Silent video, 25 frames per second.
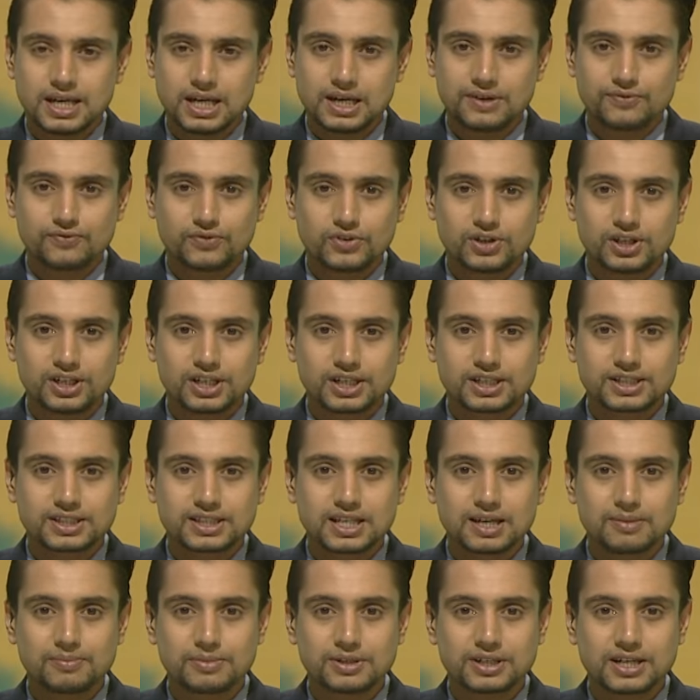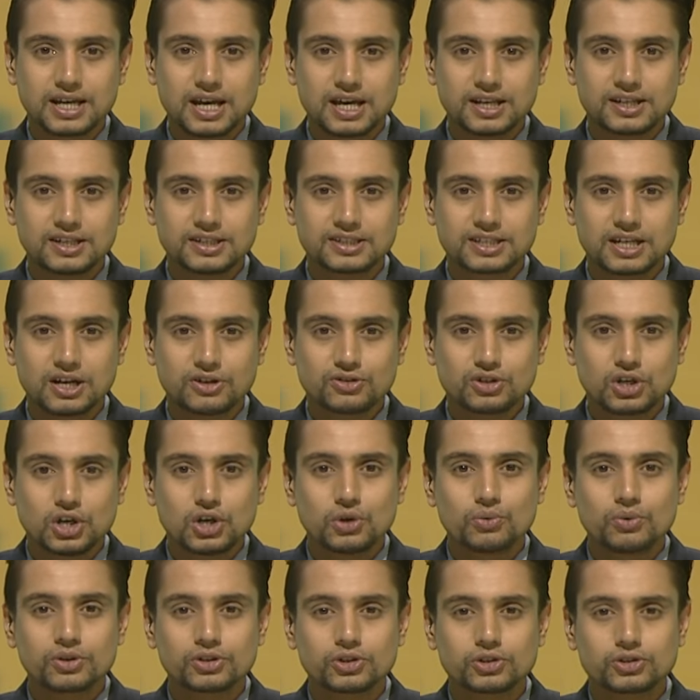and verdicts have been handed out
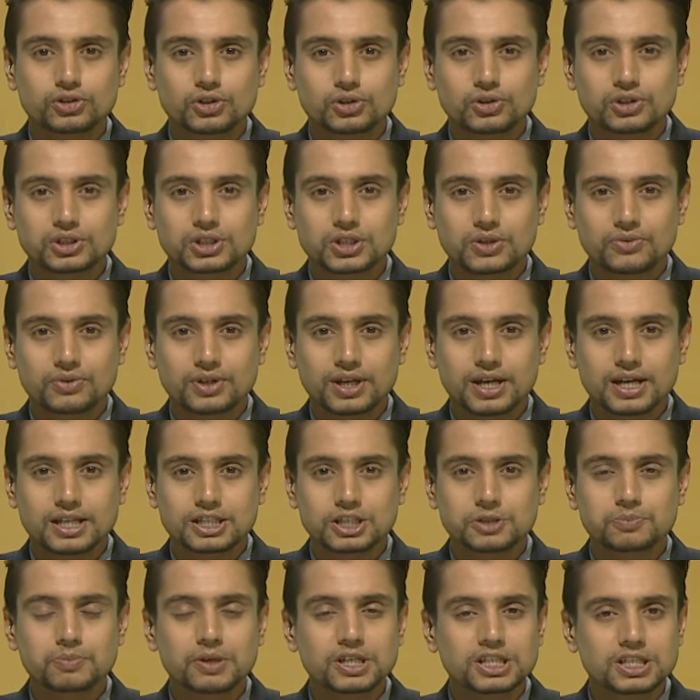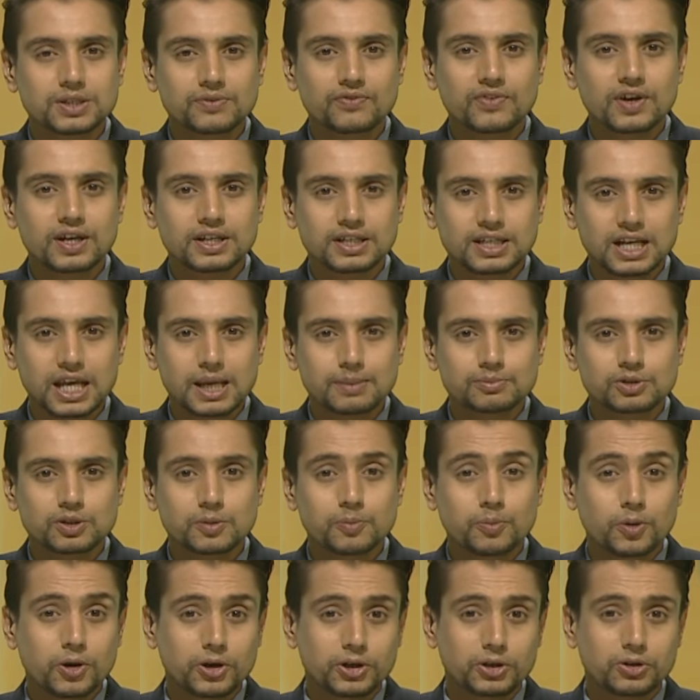where the judiciary has specified names of
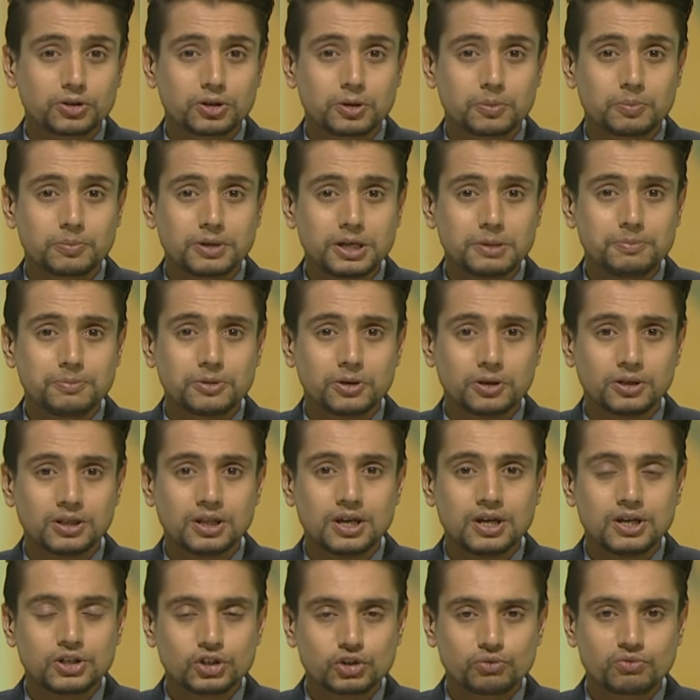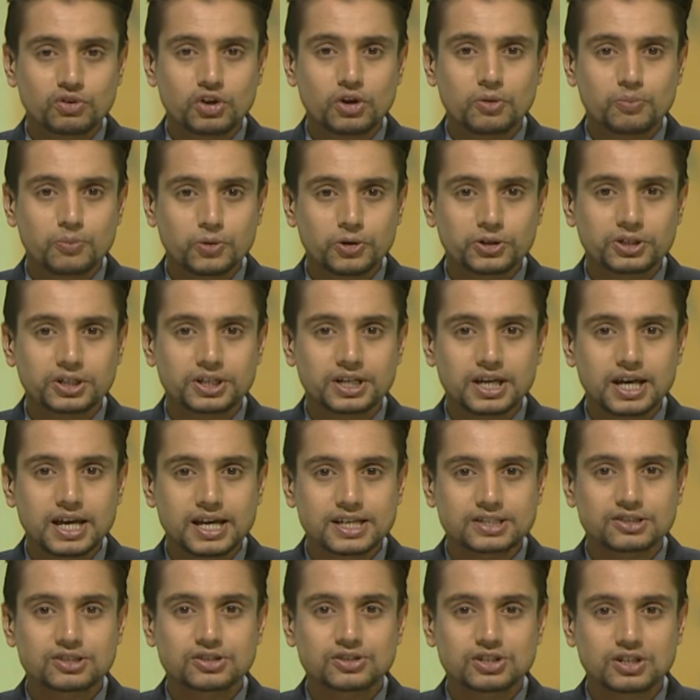particular people to be appointed
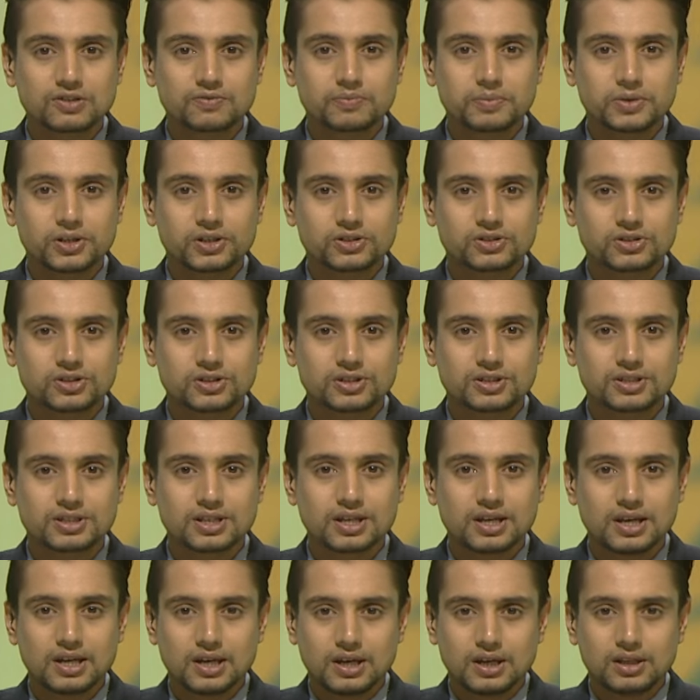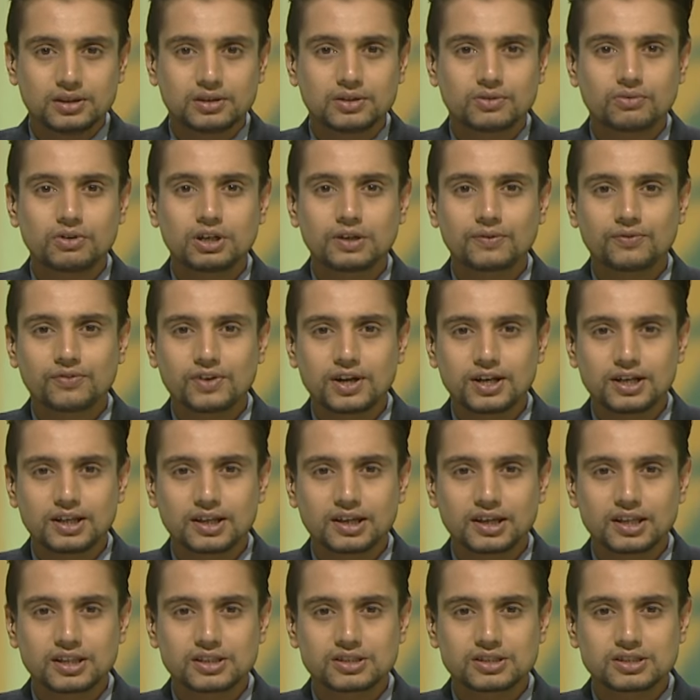as the chief ministers. The writ filed
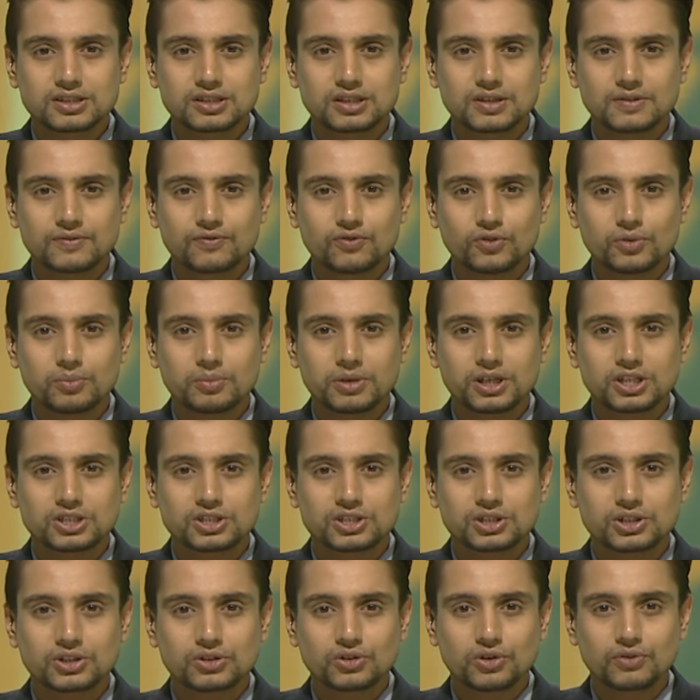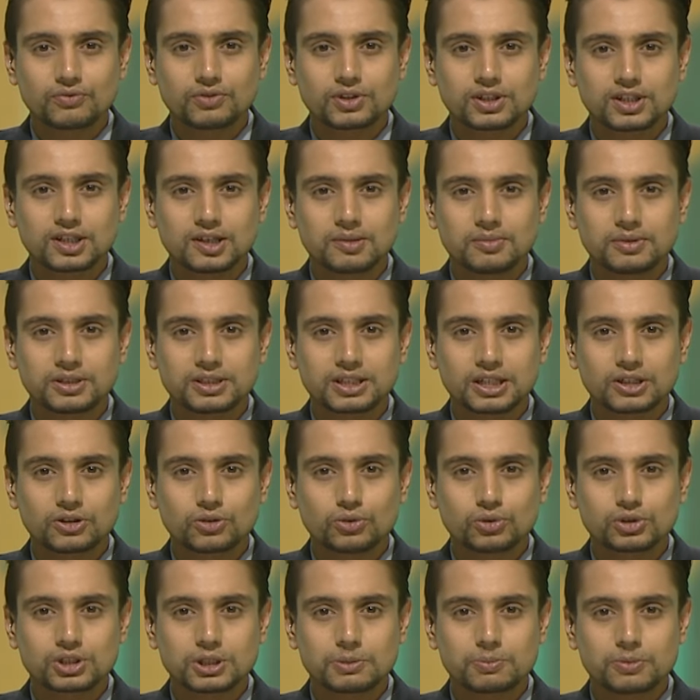against the formation of the government at
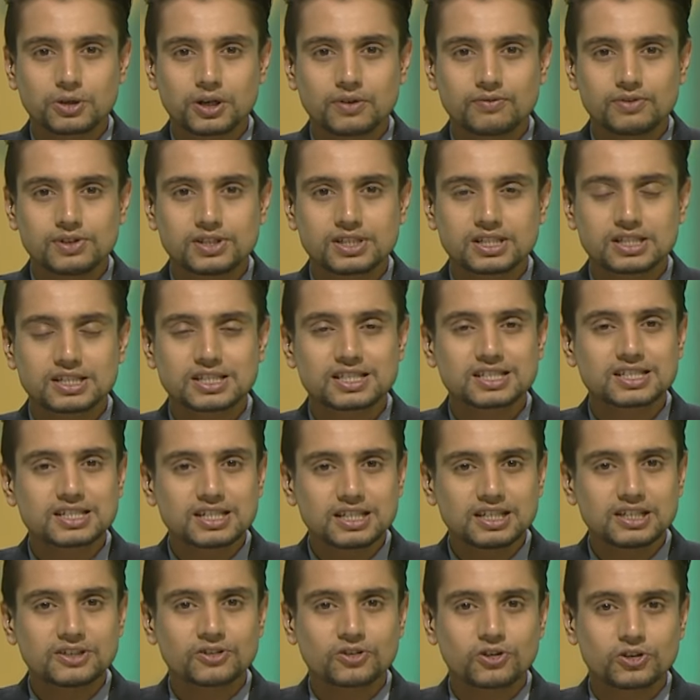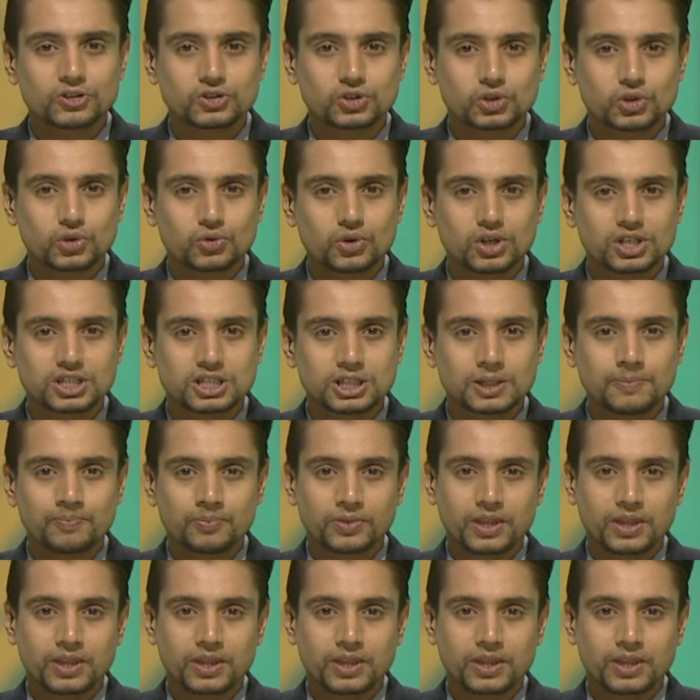Koshi province is still in consideration